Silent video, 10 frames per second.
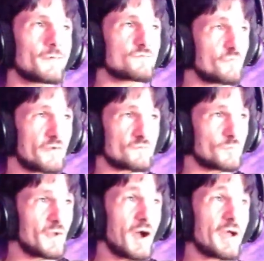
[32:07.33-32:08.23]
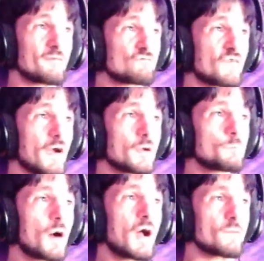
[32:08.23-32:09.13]
trust me, I am very
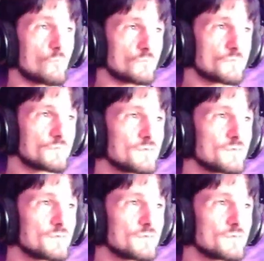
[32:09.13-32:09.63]
mild.